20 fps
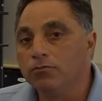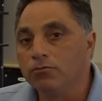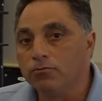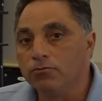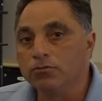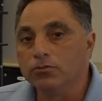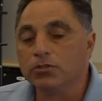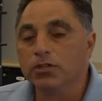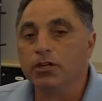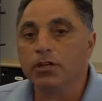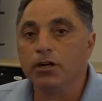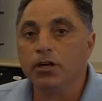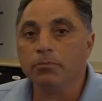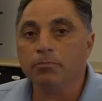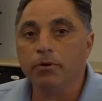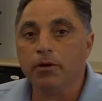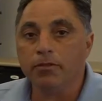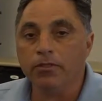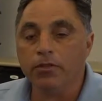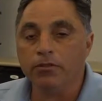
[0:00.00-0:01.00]
through
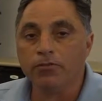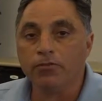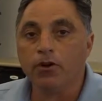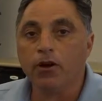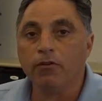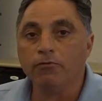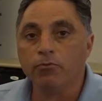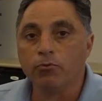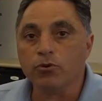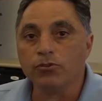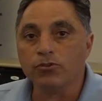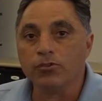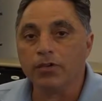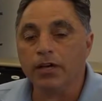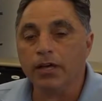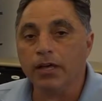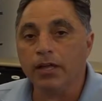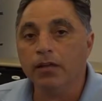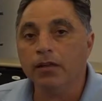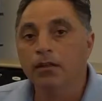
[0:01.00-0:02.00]
setup on the software
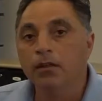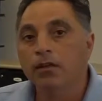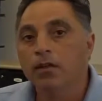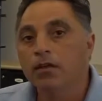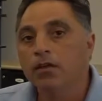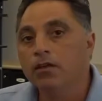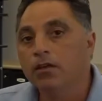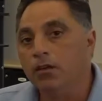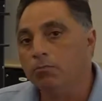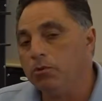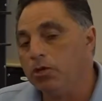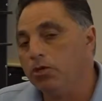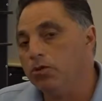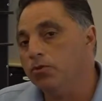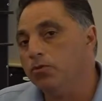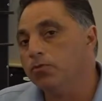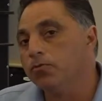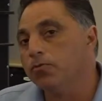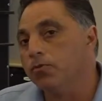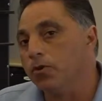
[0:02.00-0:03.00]
side, can be
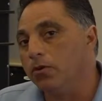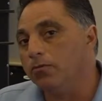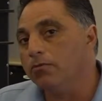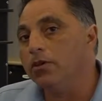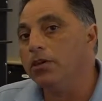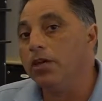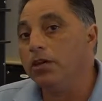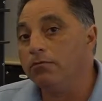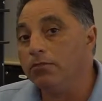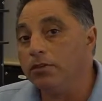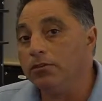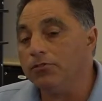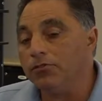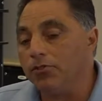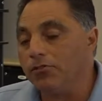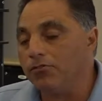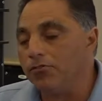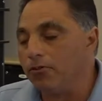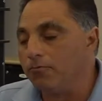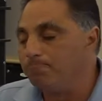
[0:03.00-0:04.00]
used for a VAV
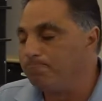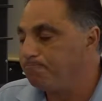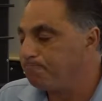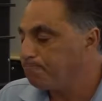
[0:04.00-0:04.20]
system.